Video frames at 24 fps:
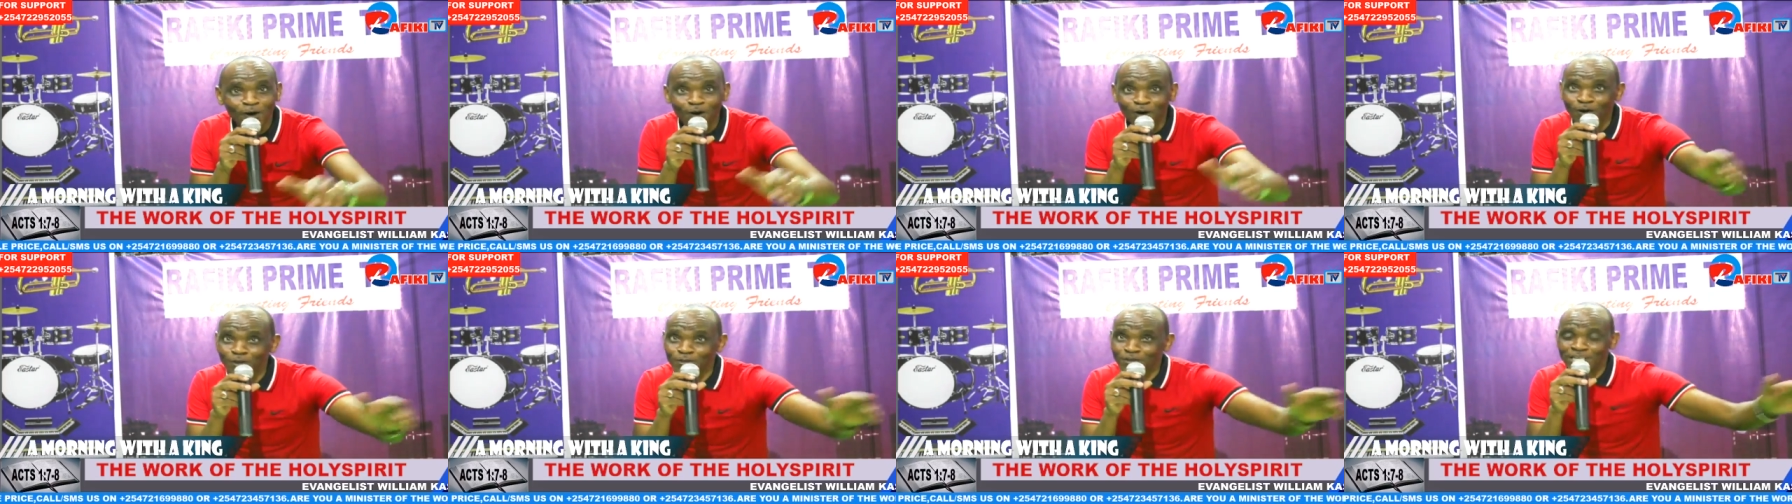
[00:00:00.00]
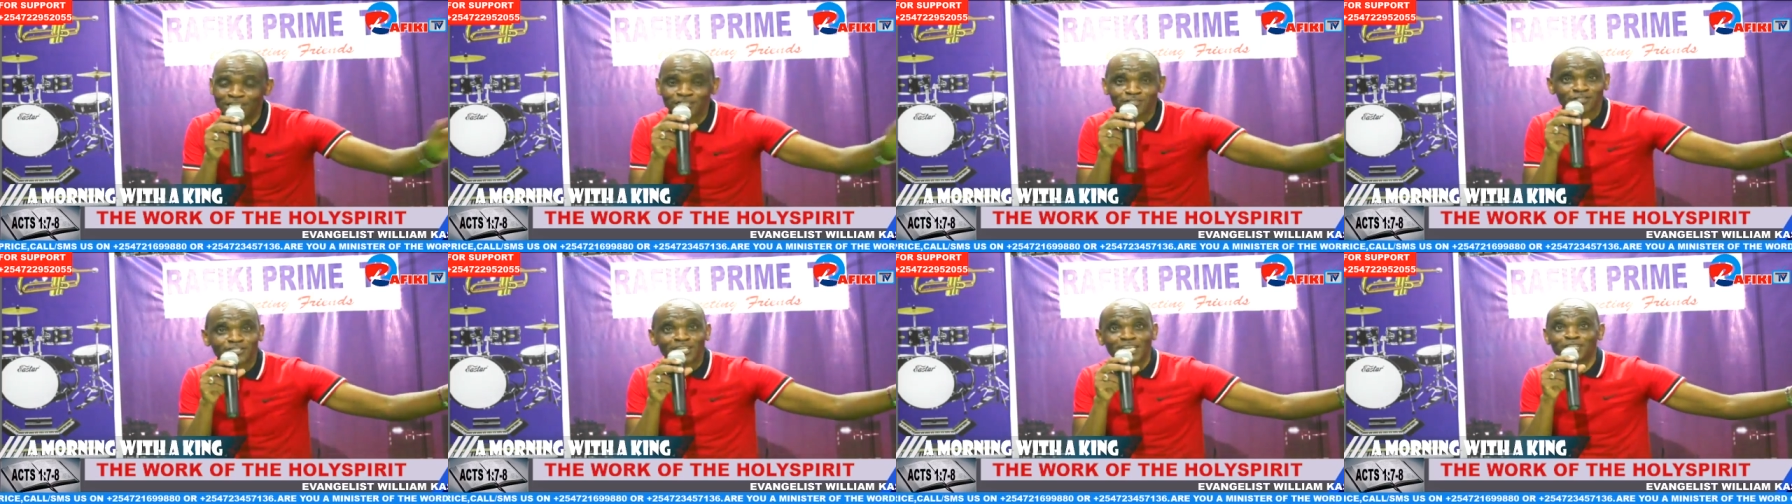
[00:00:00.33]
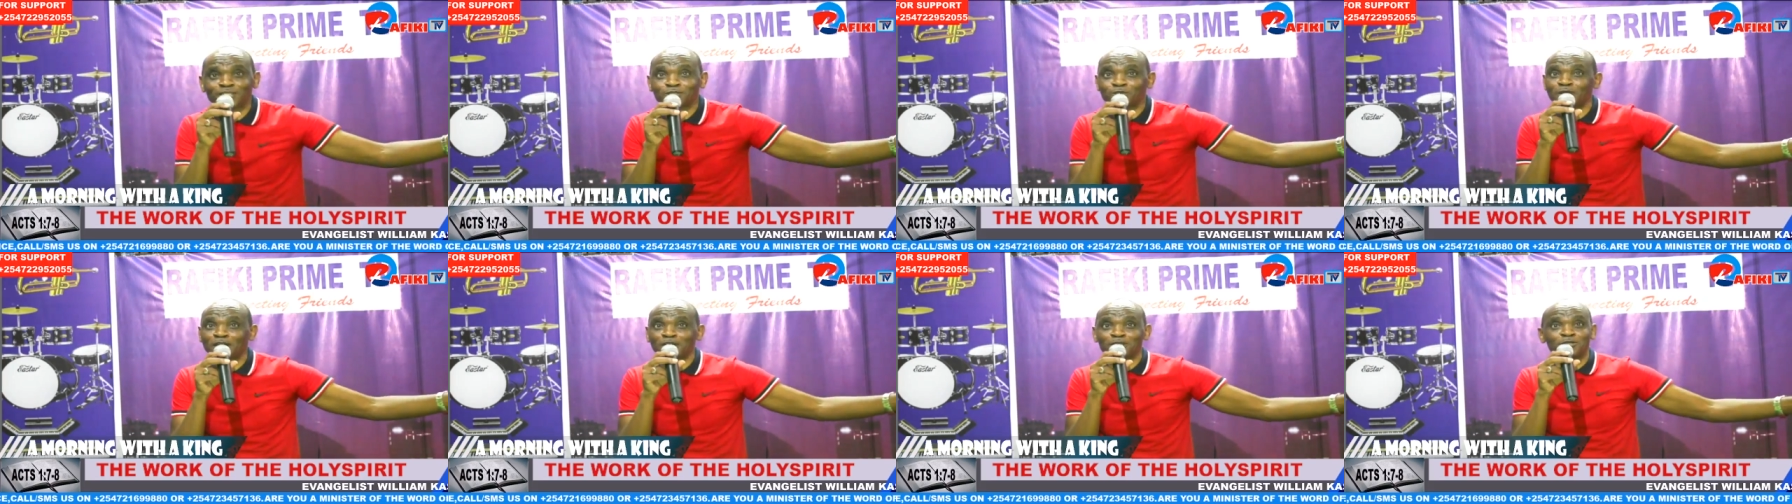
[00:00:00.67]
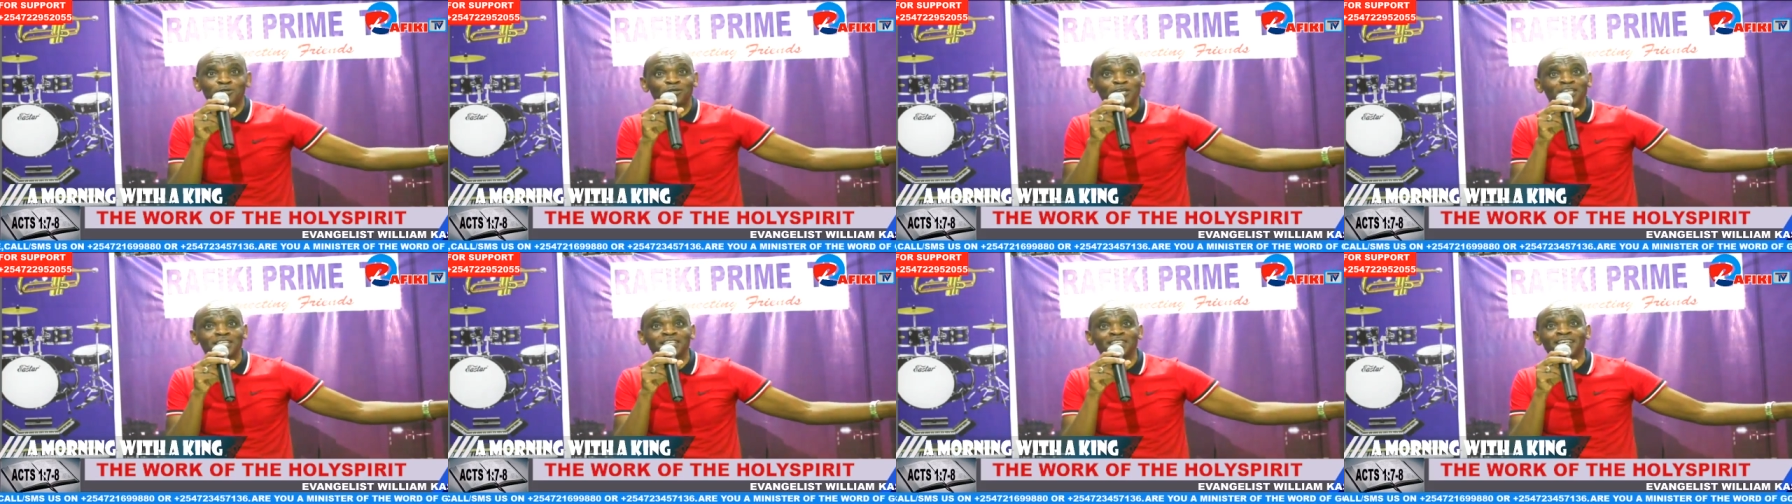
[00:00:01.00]
these things you are doing
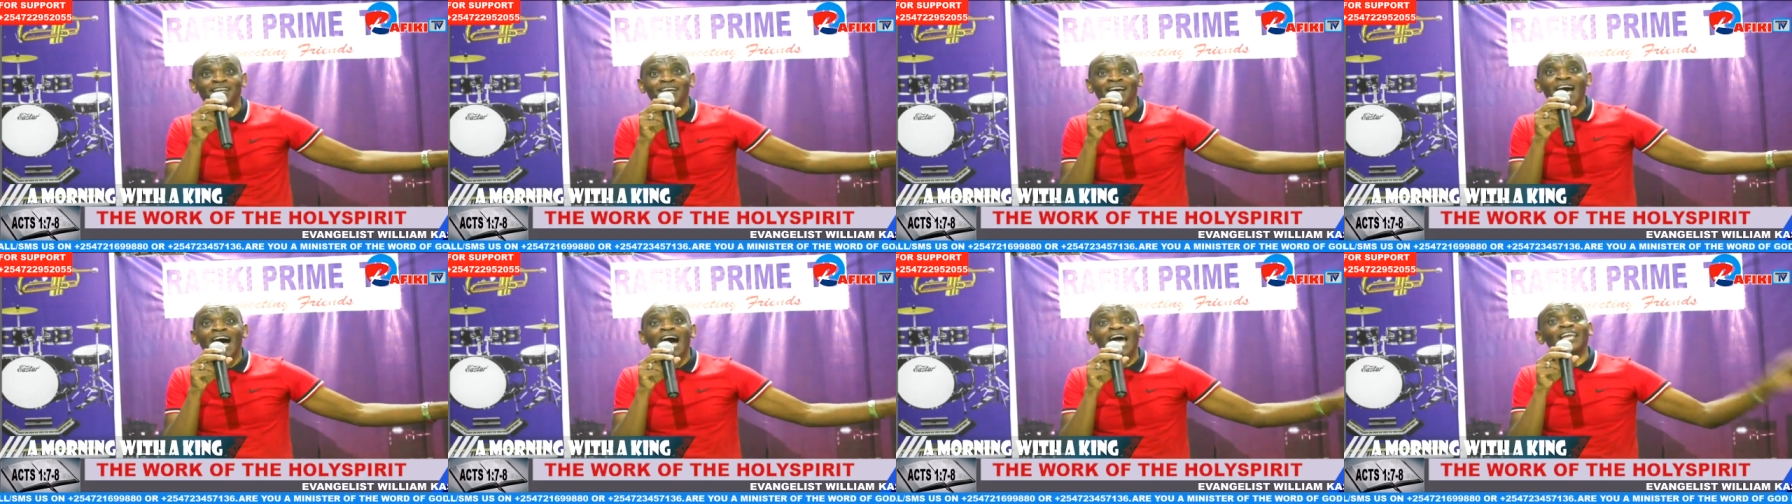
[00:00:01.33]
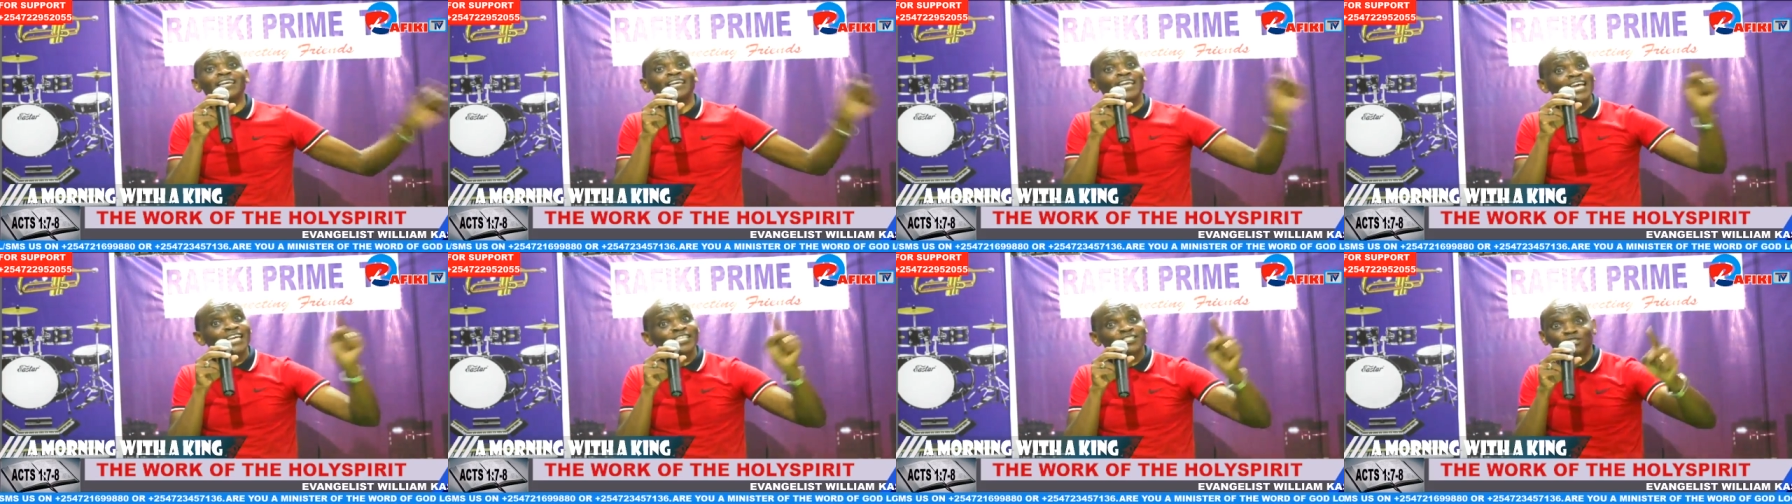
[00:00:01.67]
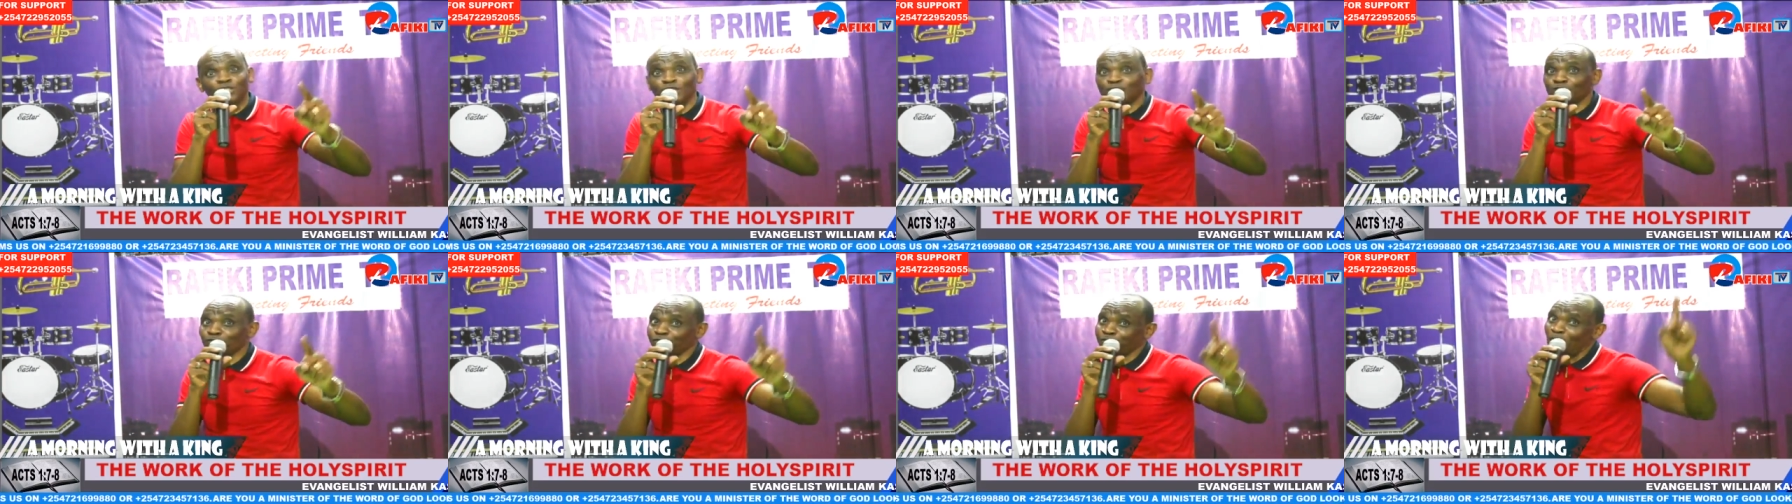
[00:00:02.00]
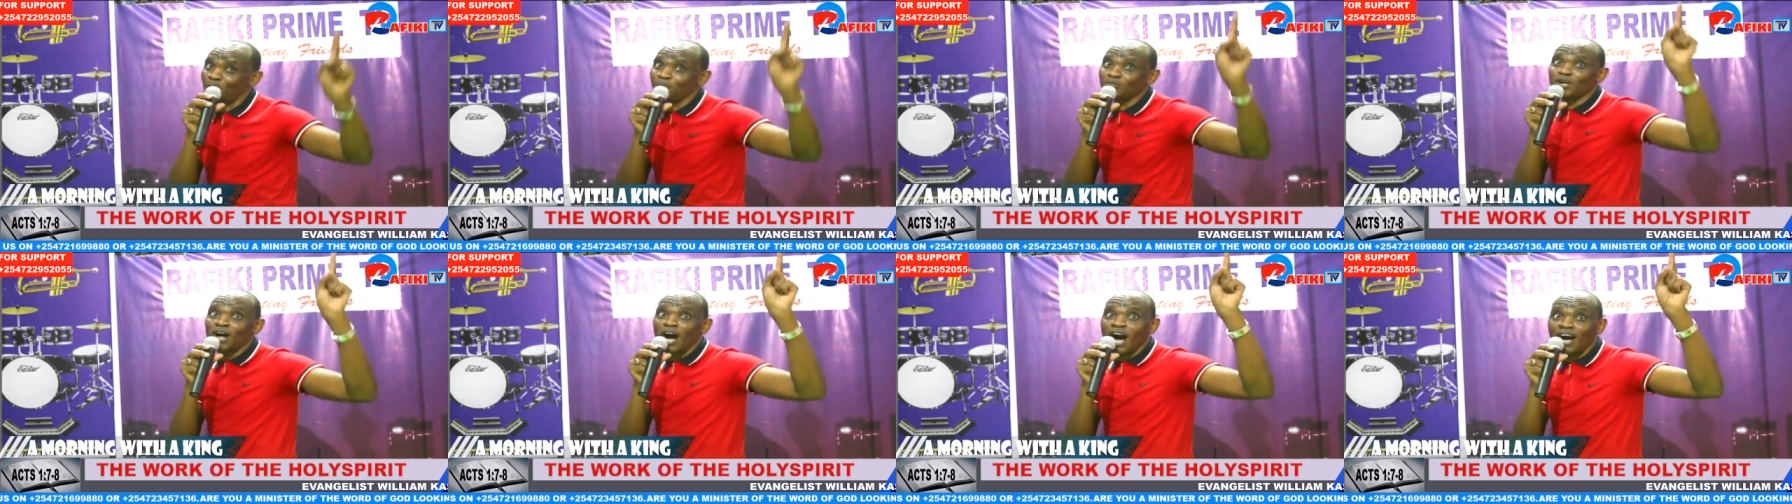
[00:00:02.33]
unless it's from
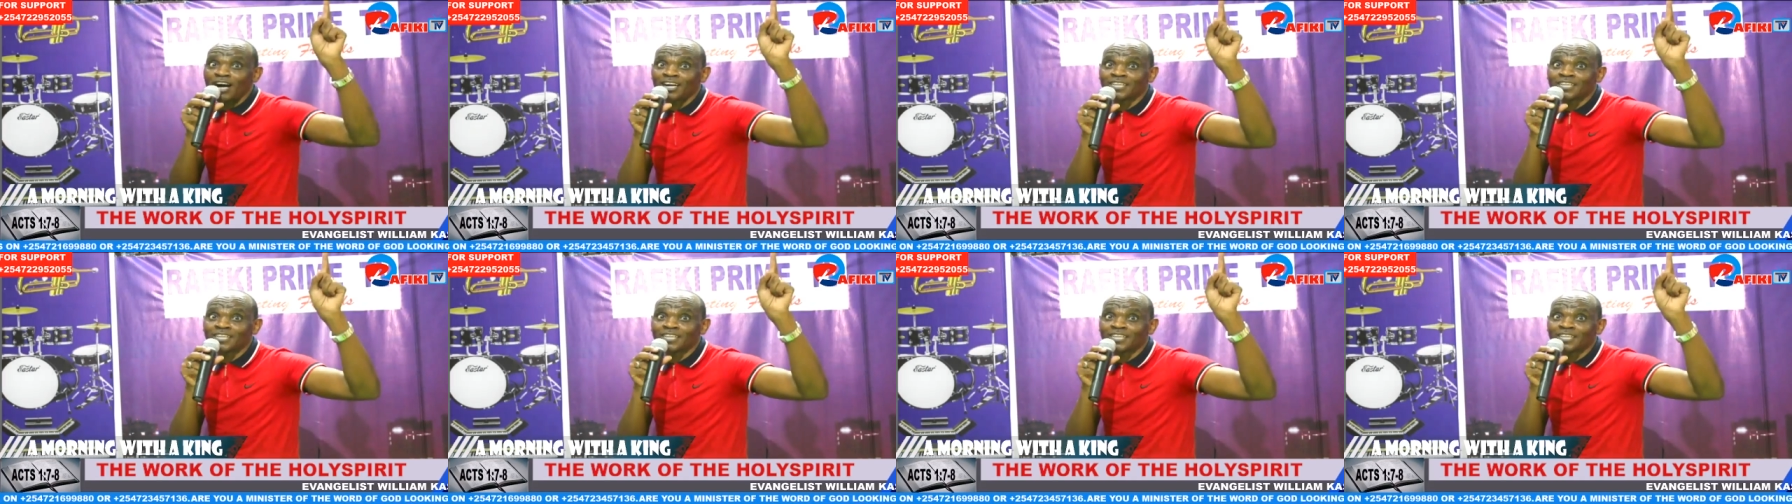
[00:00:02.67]
God.